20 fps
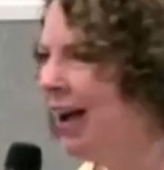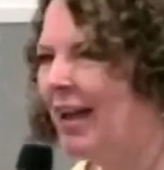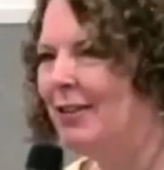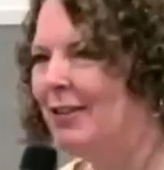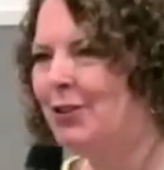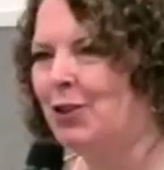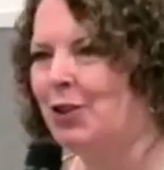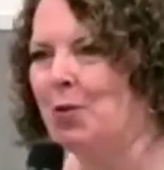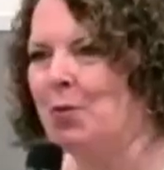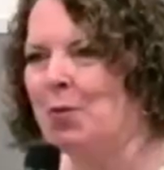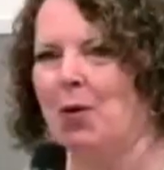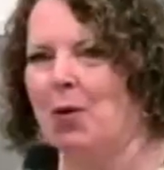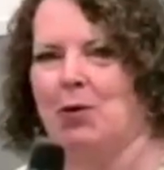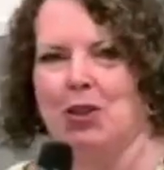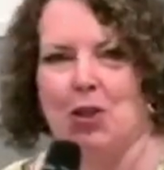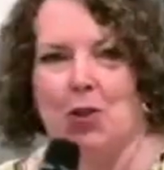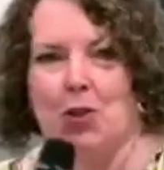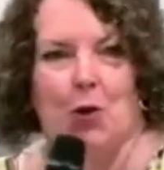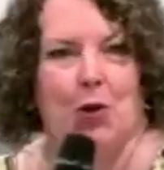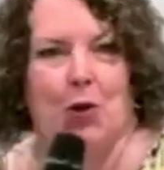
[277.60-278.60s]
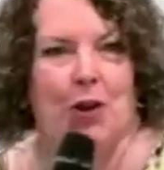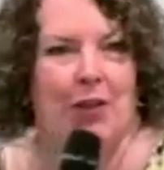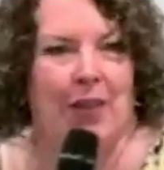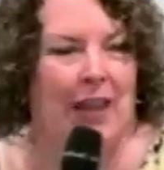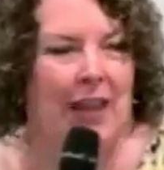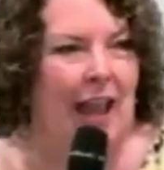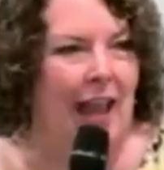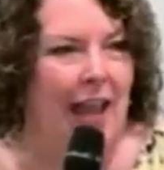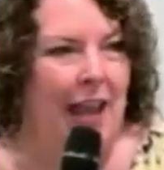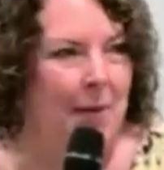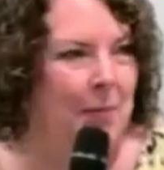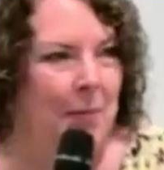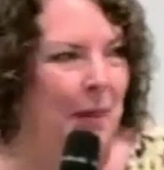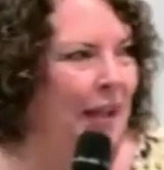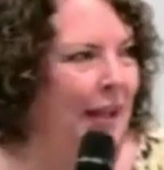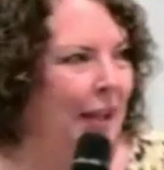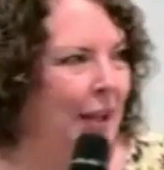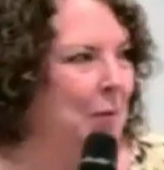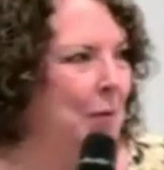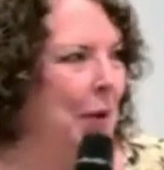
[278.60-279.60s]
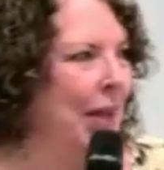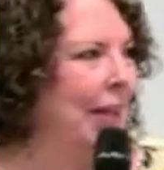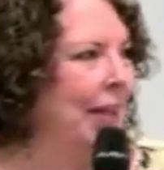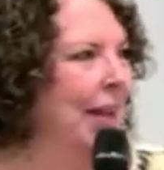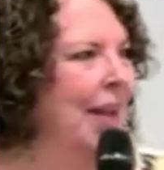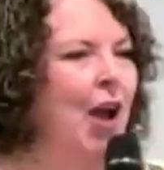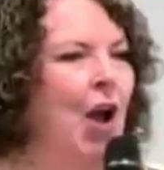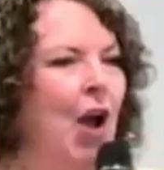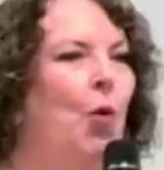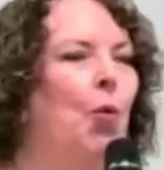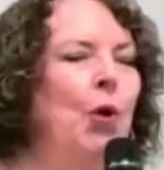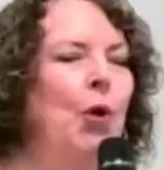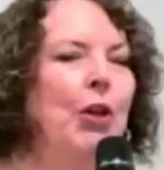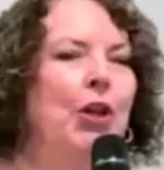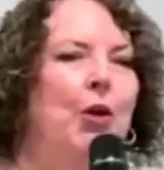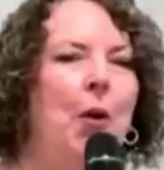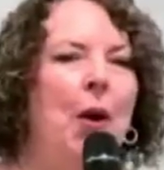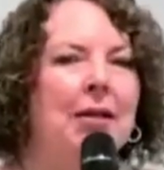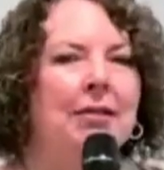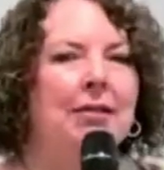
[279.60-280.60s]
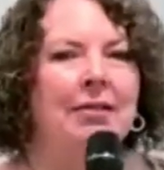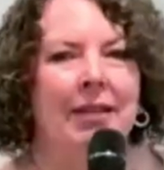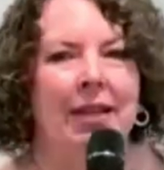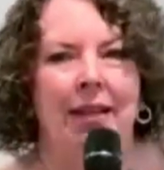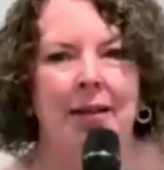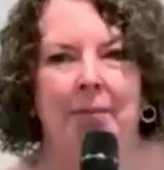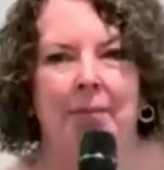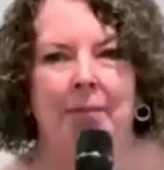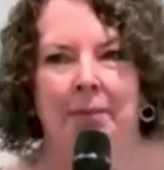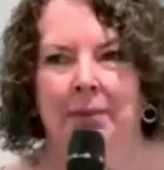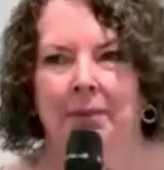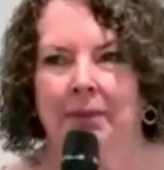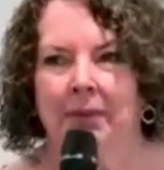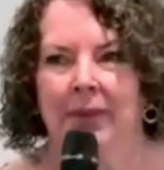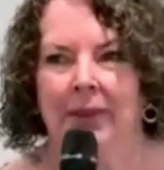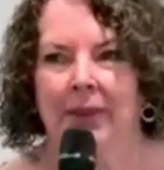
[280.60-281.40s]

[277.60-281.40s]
I ask you about what you thought of the game? Like, I mean, what do you ask him?